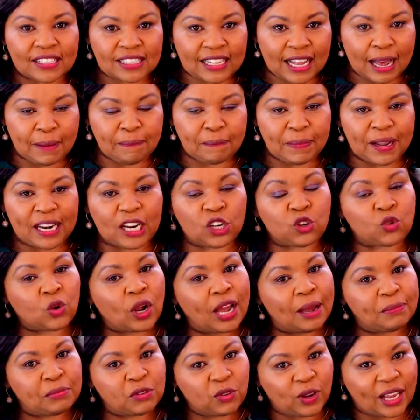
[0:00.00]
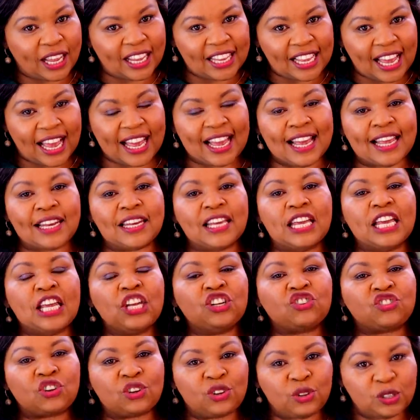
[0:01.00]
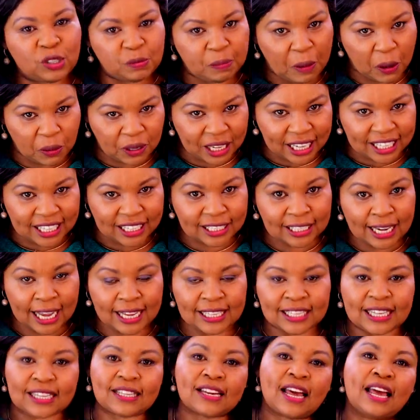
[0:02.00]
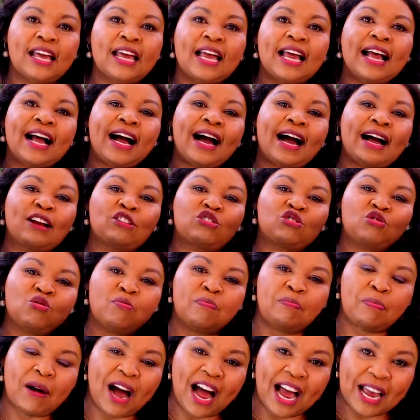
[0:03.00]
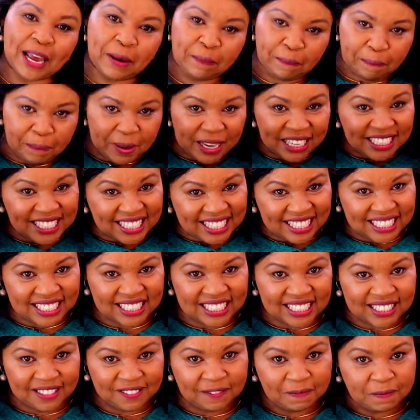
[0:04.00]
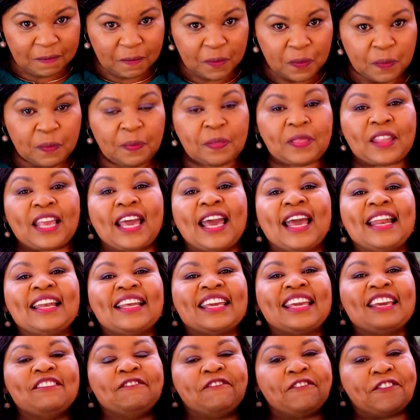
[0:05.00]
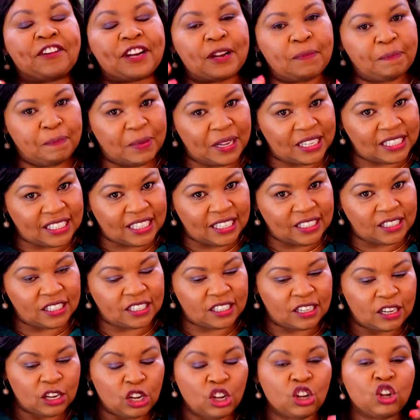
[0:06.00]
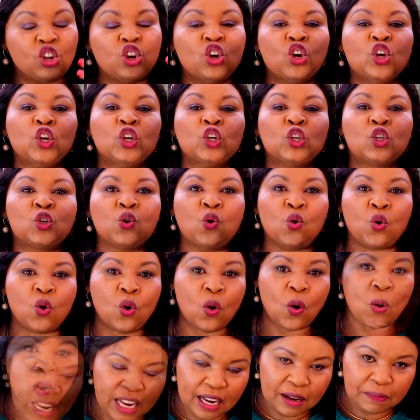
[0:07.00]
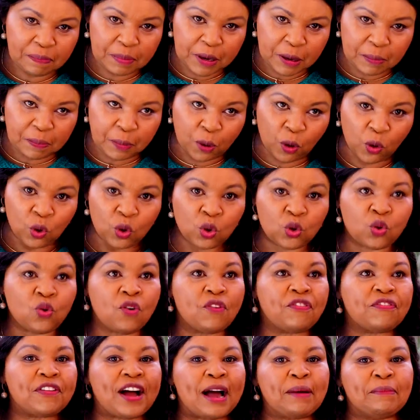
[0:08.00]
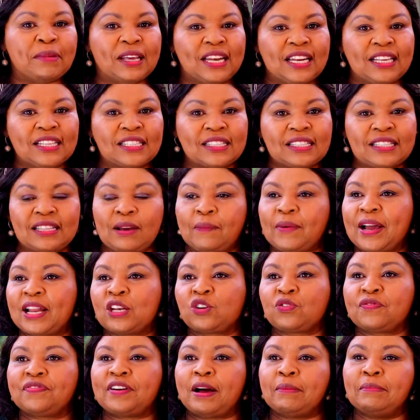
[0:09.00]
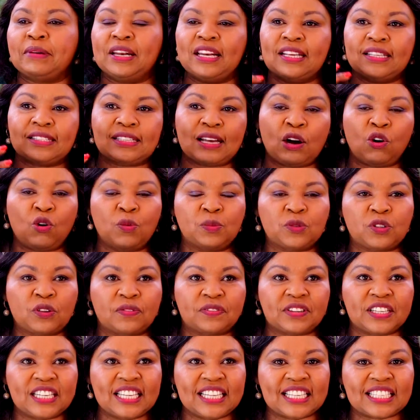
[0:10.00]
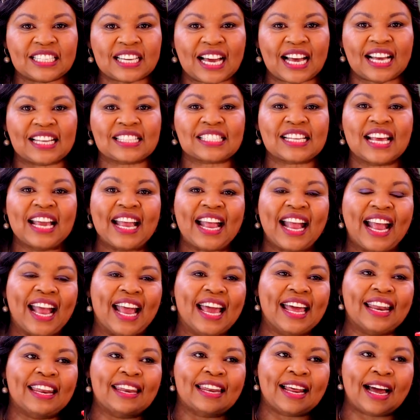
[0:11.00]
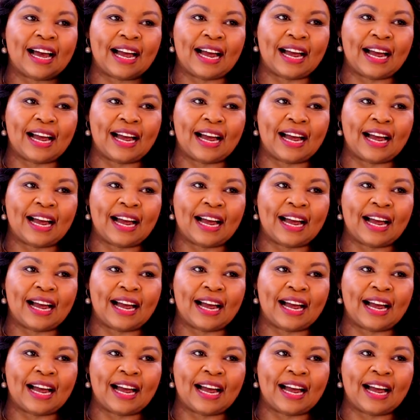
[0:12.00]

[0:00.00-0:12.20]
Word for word: company to come to Kenya and introduce powder detergent had to buy basins and give free basins to people, to families. They went to families, the homes of teachers and